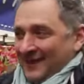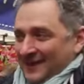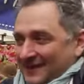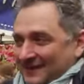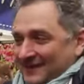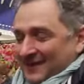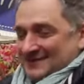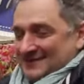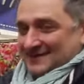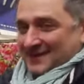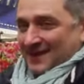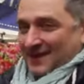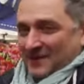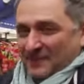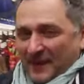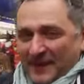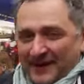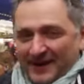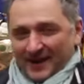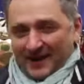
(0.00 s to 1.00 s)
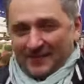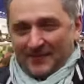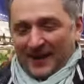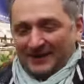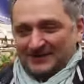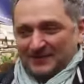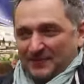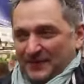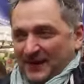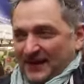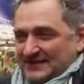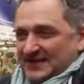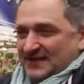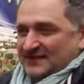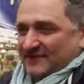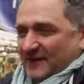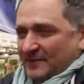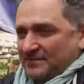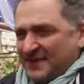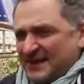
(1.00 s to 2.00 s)
And it's time, guys, to show
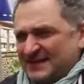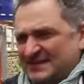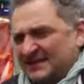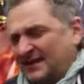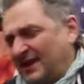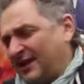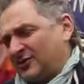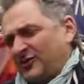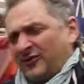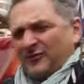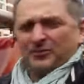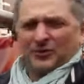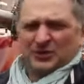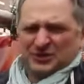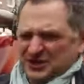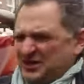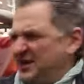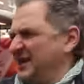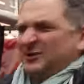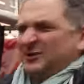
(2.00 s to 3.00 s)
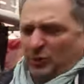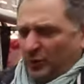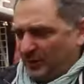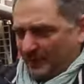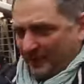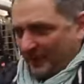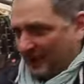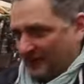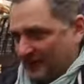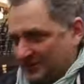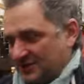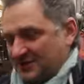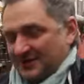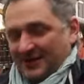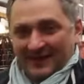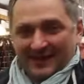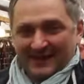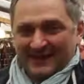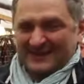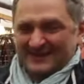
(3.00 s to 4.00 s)
you the place that no one else will show you.
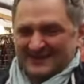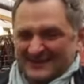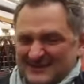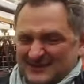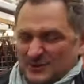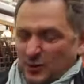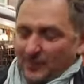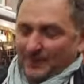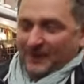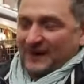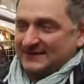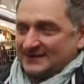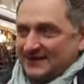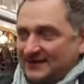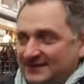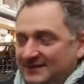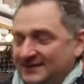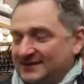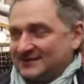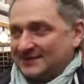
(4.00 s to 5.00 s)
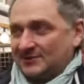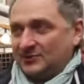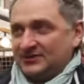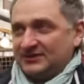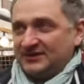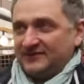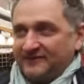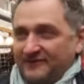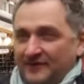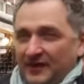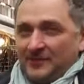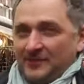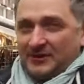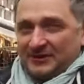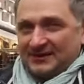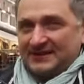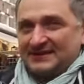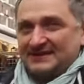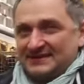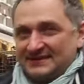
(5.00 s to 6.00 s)
one hundred percent
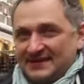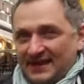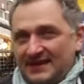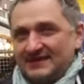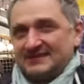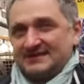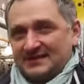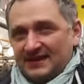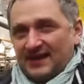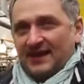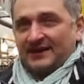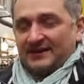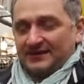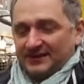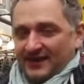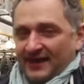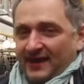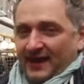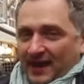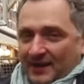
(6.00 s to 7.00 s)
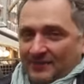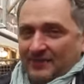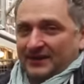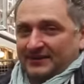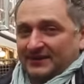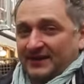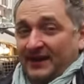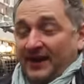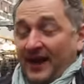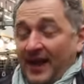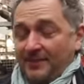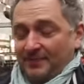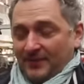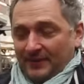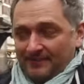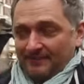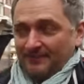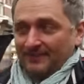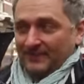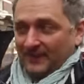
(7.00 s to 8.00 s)
exclusive. It's here in the
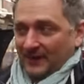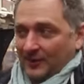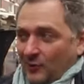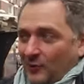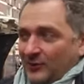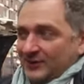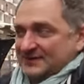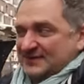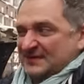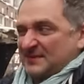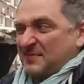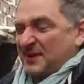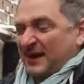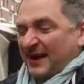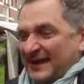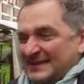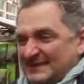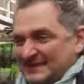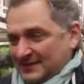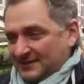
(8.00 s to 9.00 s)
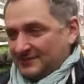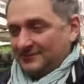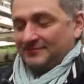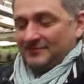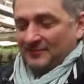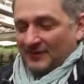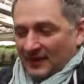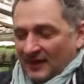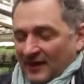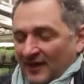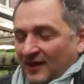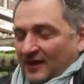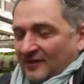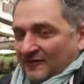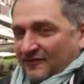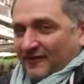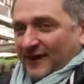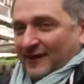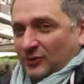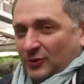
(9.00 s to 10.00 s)
Albert Cuyp Market that there
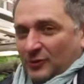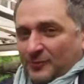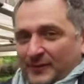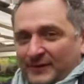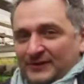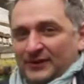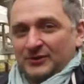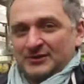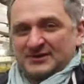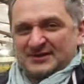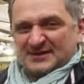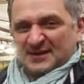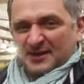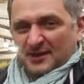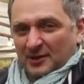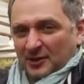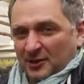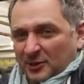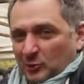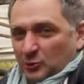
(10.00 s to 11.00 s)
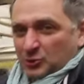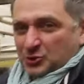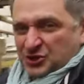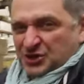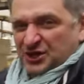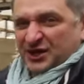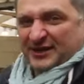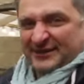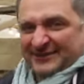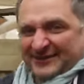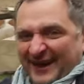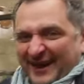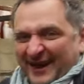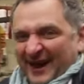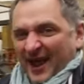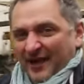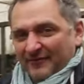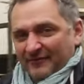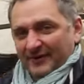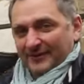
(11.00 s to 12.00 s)
is a store that sells the
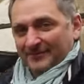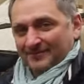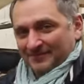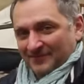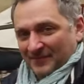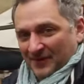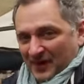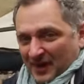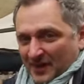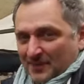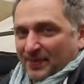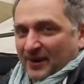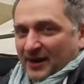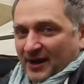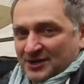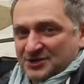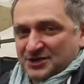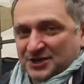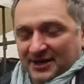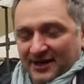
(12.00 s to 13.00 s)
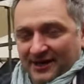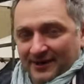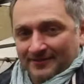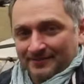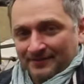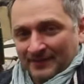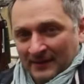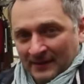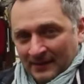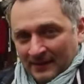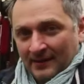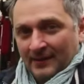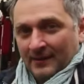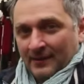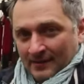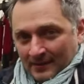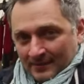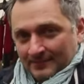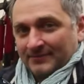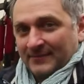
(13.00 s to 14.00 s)
best herbs and powders in the
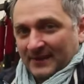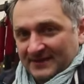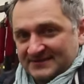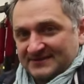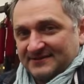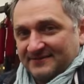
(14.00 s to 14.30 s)
world.